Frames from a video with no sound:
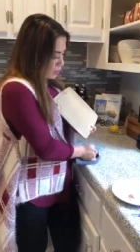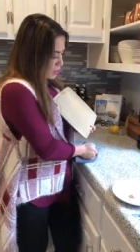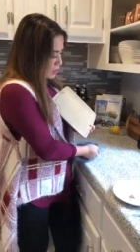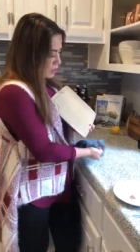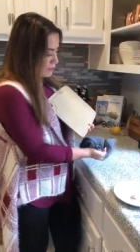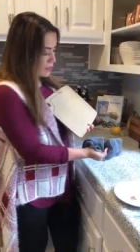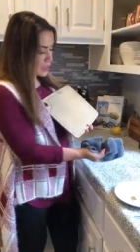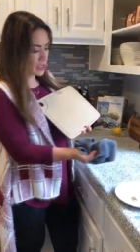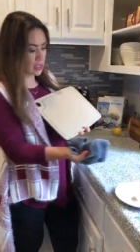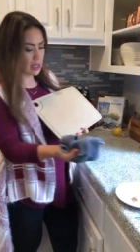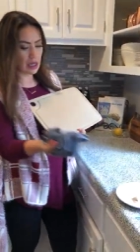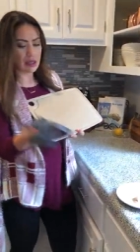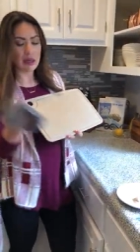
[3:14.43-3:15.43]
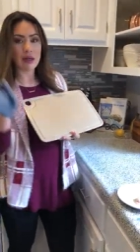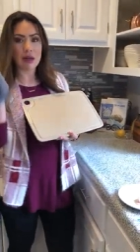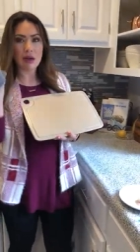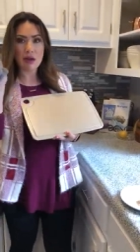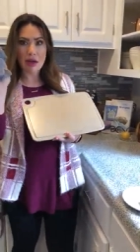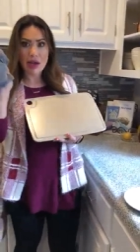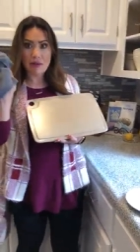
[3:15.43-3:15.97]
one surface to the other
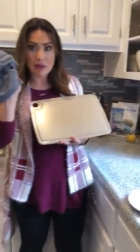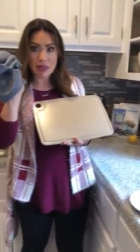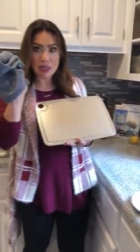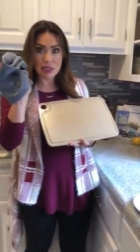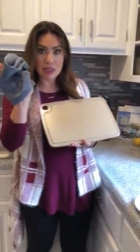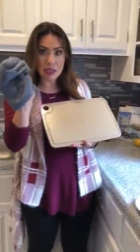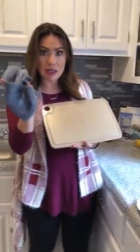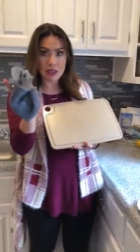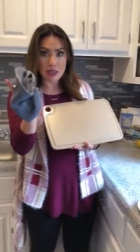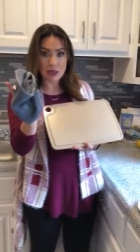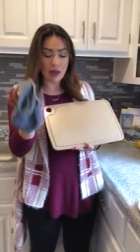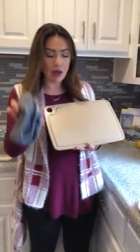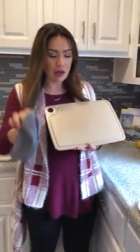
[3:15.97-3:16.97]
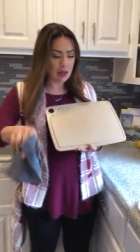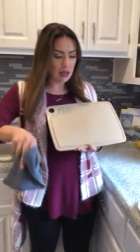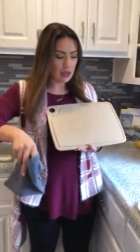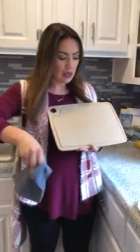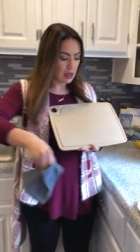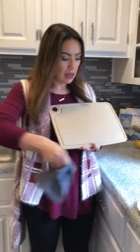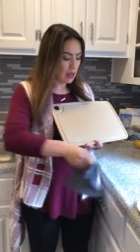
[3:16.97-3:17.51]
and everything's in this cloth.
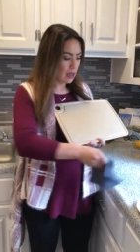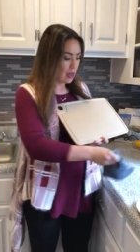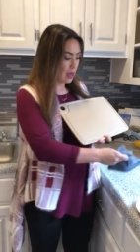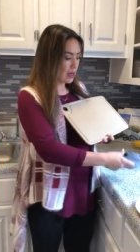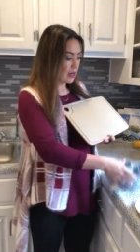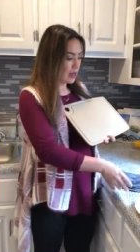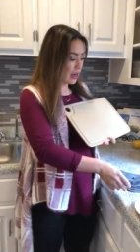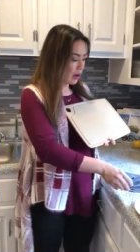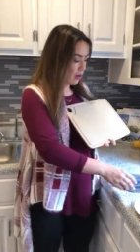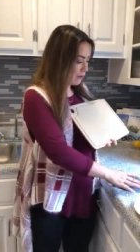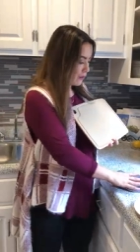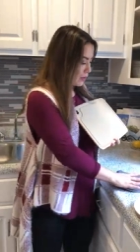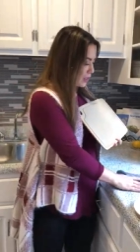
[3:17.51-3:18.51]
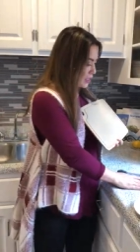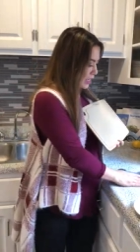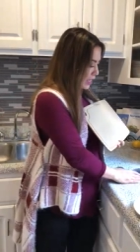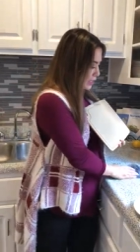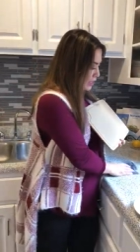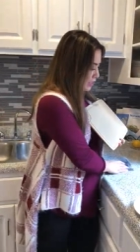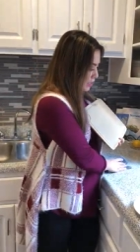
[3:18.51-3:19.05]
And now for the
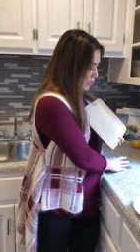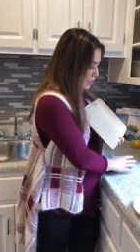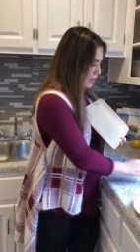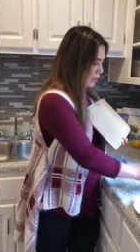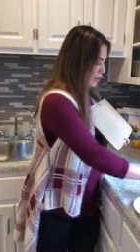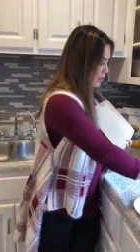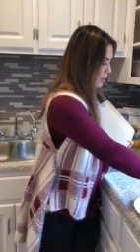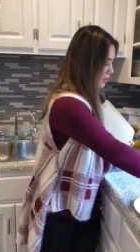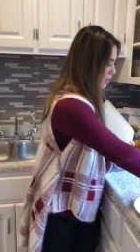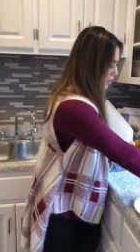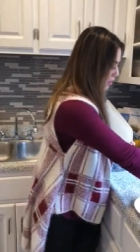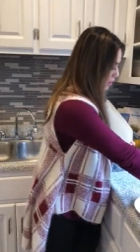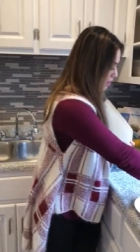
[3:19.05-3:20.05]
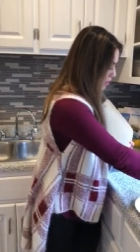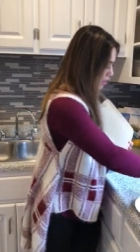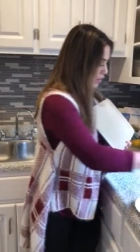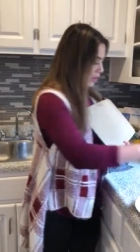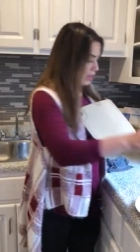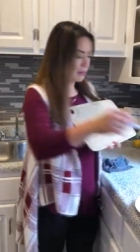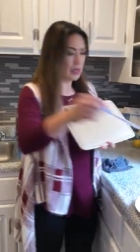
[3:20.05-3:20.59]
test,
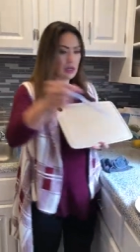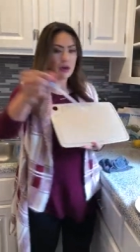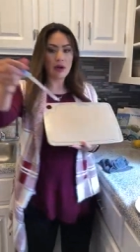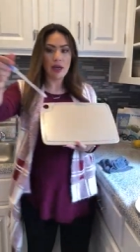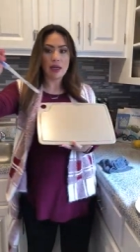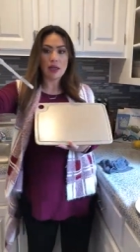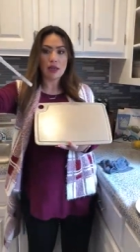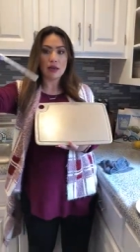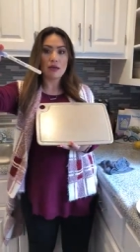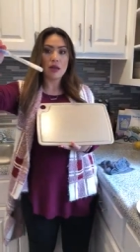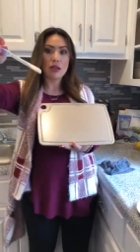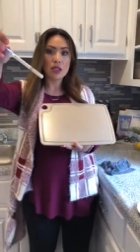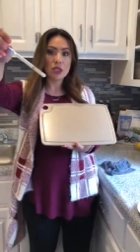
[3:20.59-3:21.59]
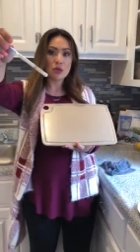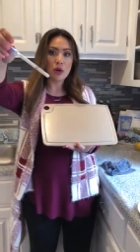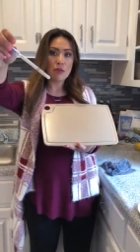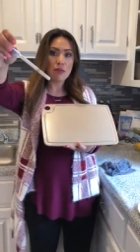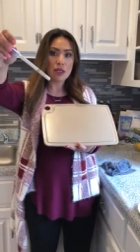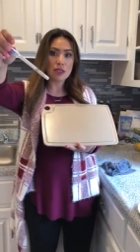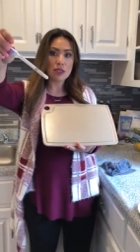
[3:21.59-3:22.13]
I'm gonna go ahead and get another
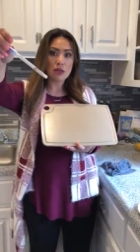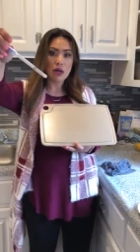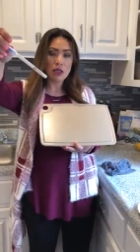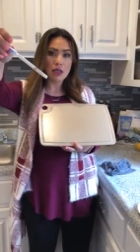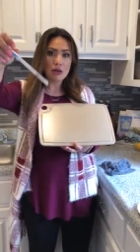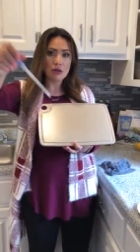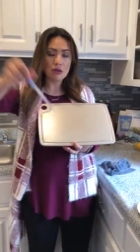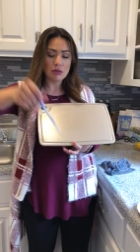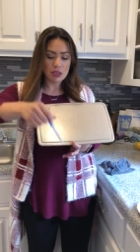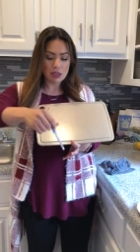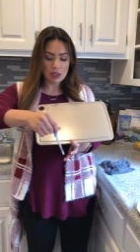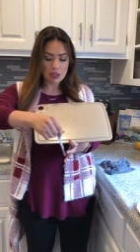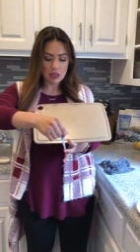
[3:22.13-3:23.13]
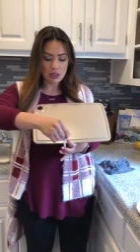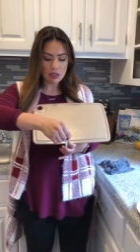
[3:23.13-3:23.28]
swab that's not used.